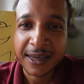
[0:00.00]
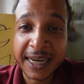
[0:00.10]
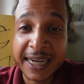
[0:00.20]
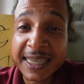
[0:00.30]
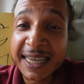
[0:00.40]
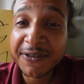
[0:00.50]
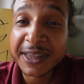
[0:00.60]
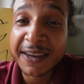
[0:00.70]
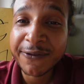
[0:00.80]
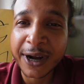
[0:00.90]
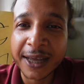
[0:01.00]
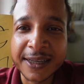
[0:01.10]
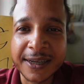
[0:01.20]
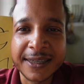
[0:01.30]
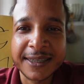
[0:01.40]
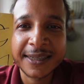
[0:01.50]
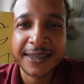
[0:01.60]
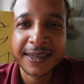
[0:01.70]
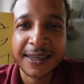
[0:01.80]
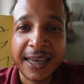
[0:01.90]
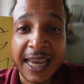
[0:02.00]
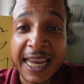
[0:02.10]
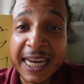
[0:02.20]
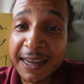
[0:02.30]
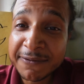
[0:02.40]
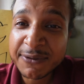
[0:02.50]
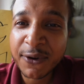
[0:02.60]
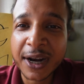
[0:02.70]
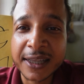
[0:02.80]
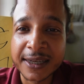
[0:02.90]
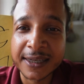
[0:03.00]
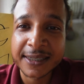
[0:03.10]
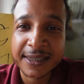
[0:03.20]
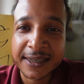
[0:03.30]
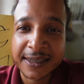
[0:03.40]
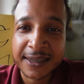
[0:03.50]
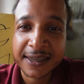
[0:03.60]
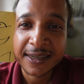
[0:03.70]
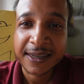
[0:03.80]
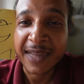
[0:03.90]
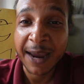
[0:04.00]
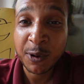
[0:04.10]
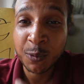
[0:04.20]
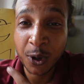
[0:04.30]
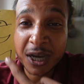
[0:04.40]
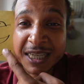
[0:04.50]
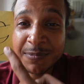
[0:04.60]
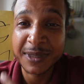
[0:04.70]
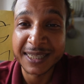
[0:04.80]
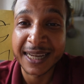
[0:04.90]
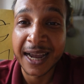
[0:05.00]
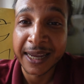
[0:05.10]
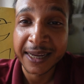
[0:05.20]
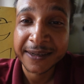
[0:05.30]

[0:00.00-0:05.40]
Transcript: He does everything for others. He lives for others. I would worship this guy.